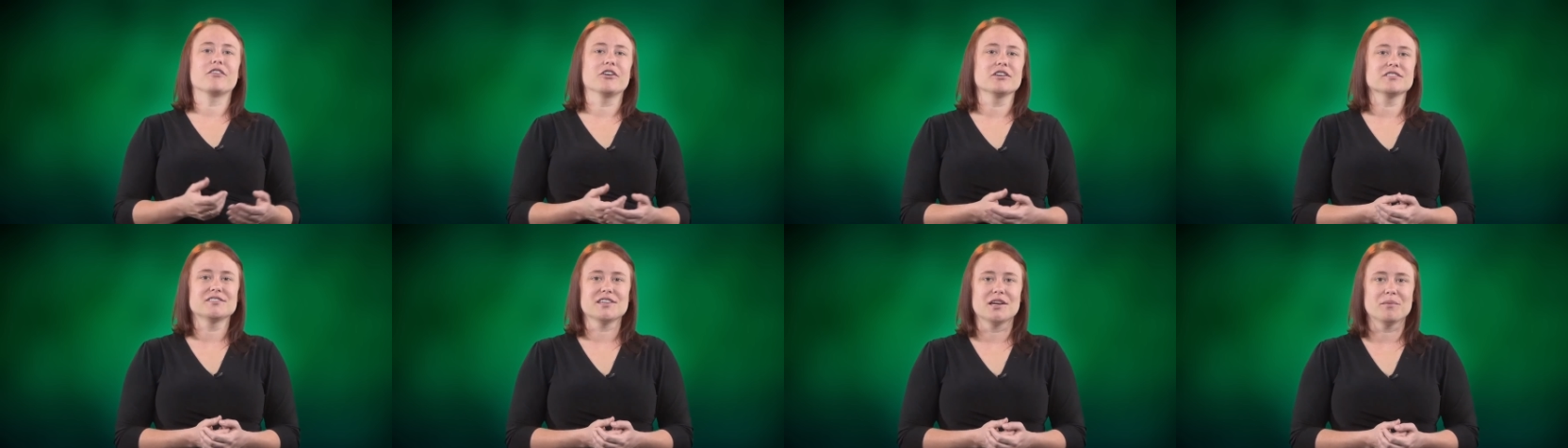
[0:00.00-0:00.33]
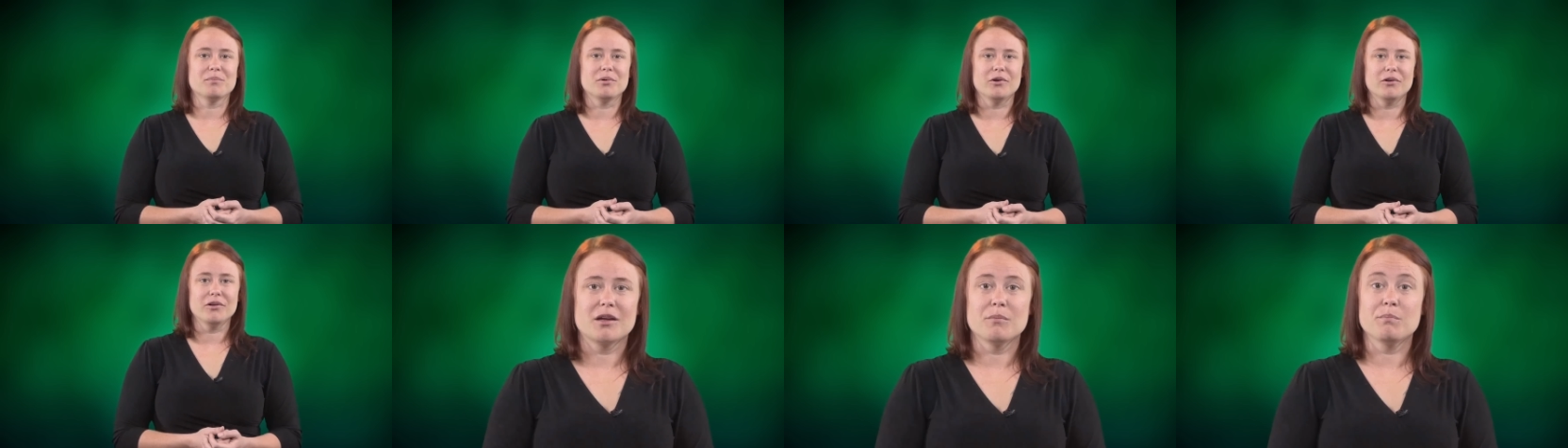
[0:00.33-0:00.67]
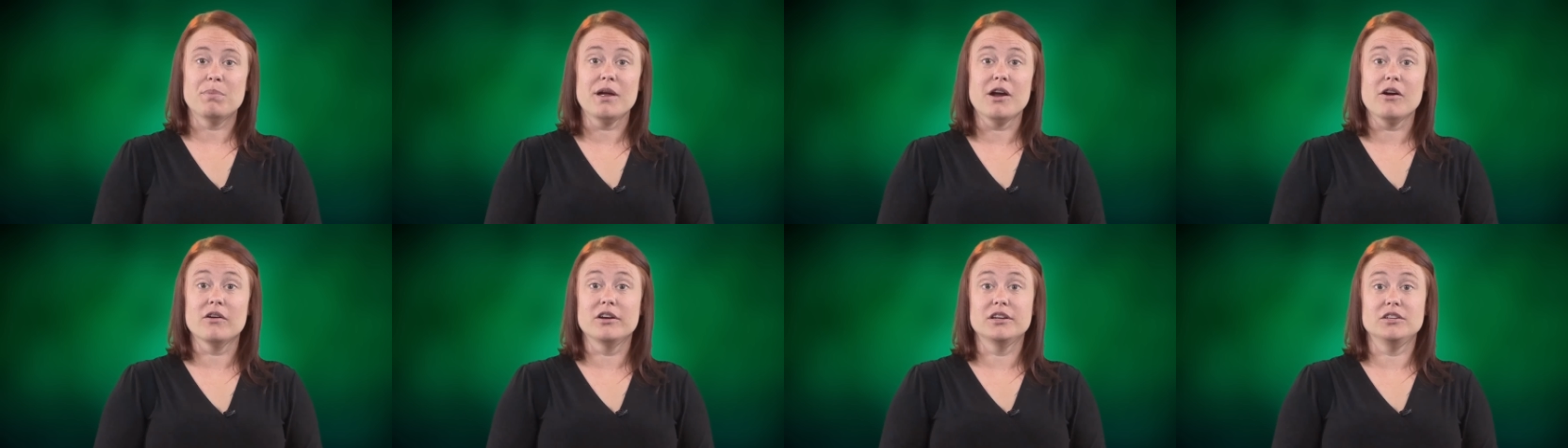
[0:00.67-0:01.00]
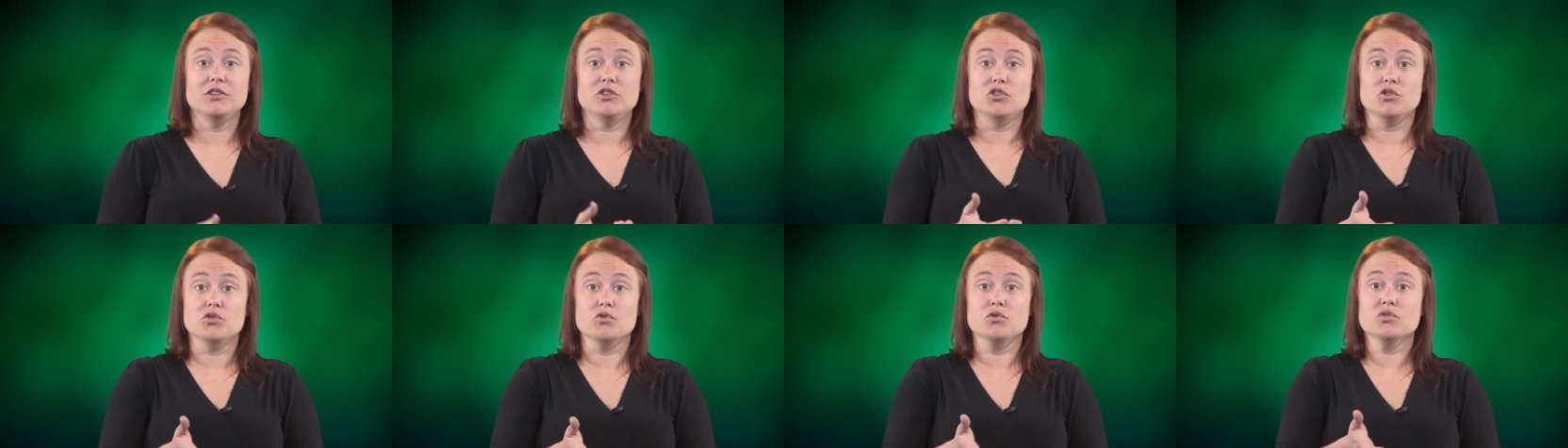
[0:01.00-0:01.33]
for example. Comparing
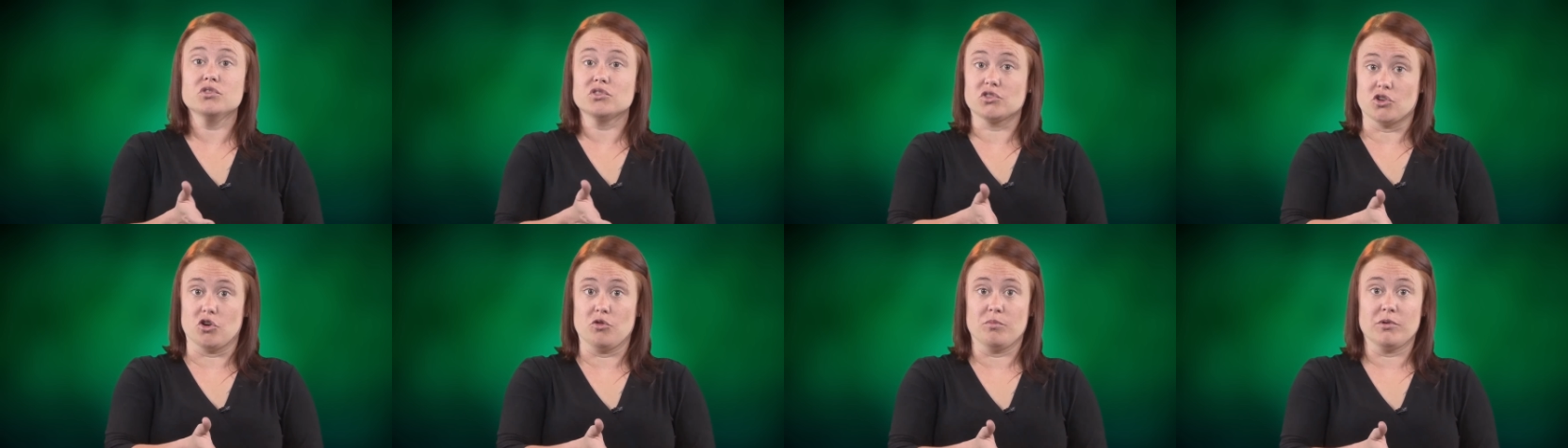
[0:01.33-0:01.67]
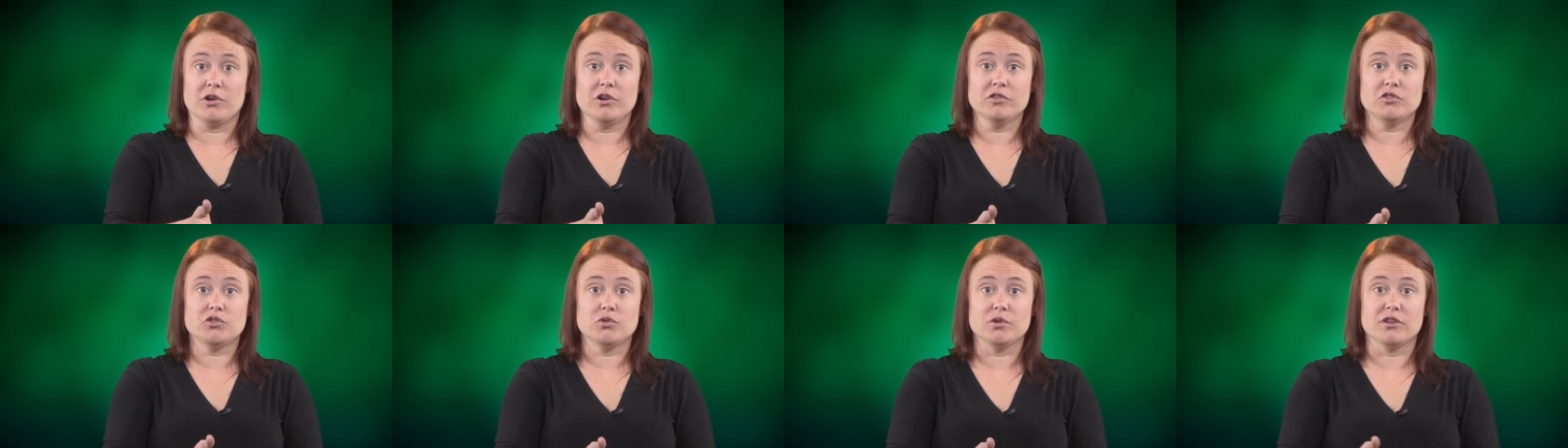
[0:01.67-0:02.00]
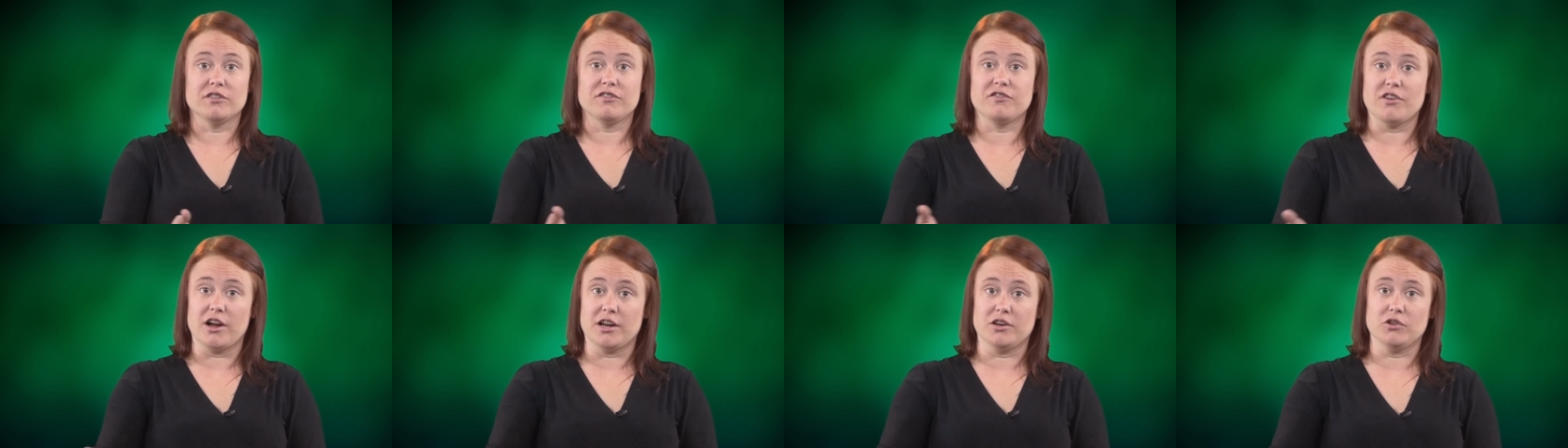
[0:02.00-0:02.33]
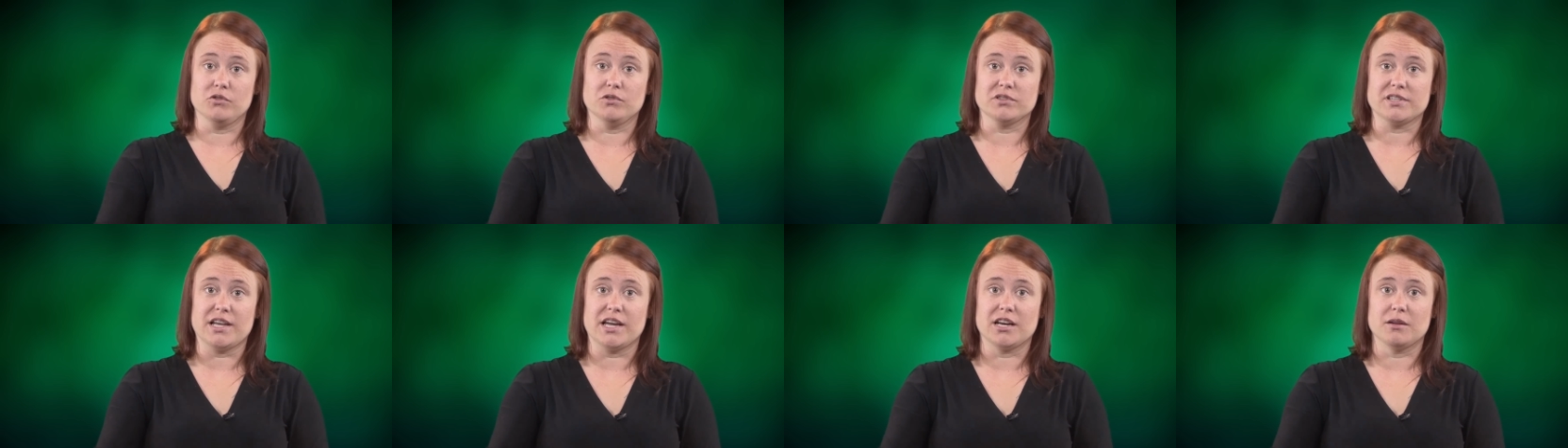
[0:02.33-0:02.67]
you sober to a
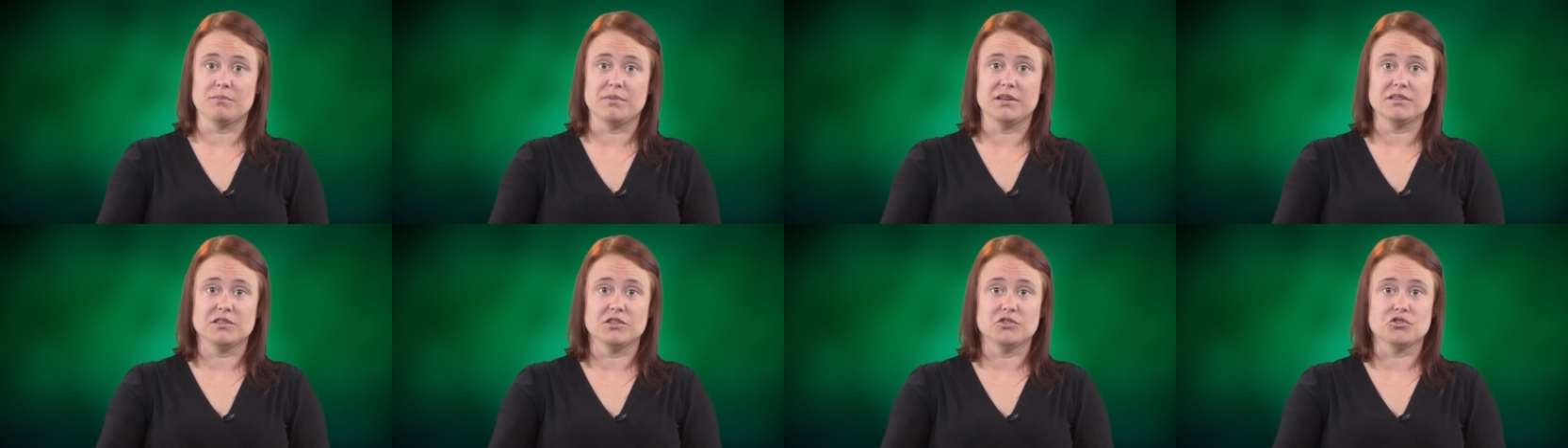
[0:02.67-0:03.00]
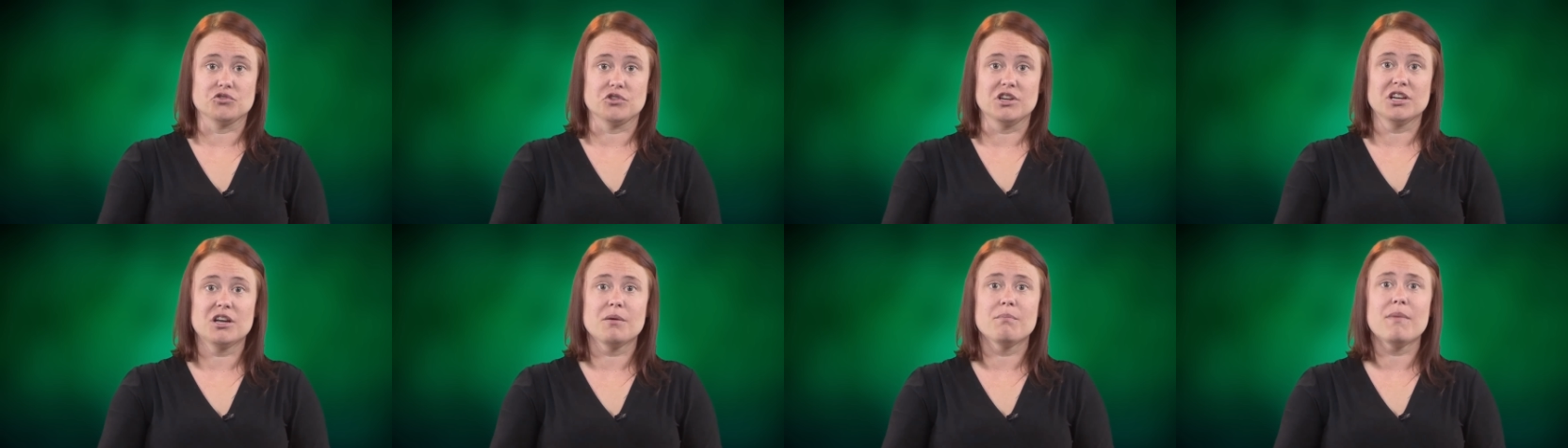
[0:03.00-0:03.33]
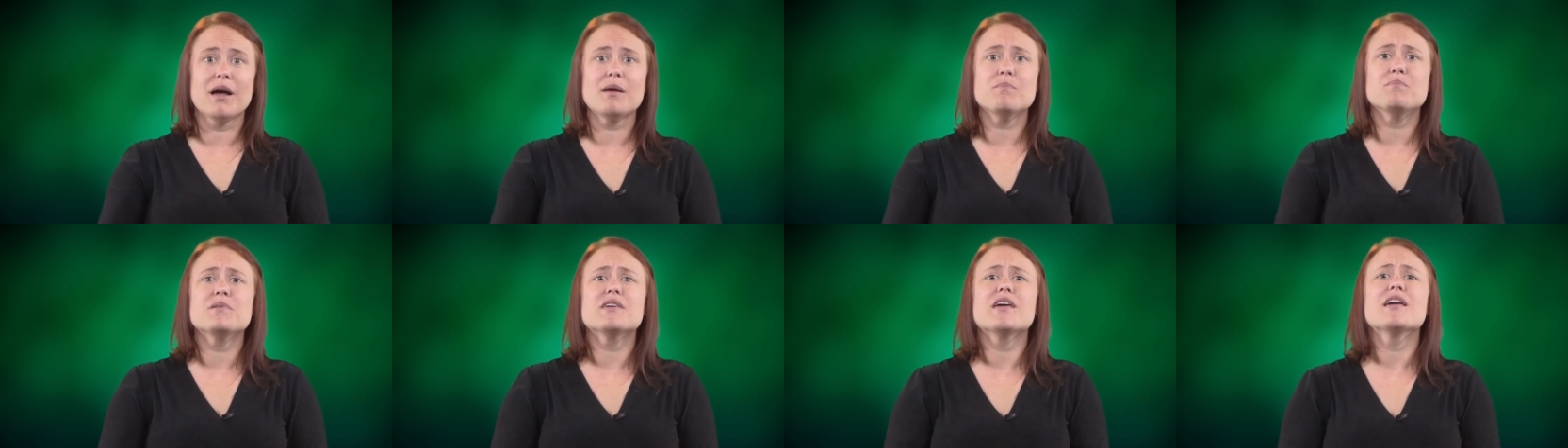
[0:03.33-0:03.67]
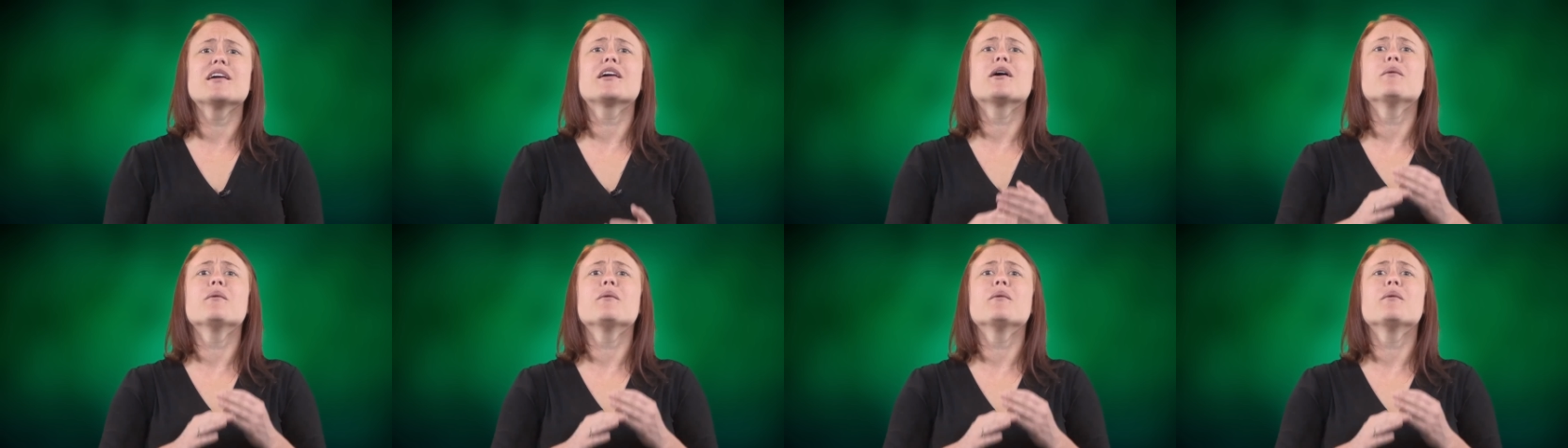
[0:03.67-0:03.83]
friend who's had a bit to drink might be a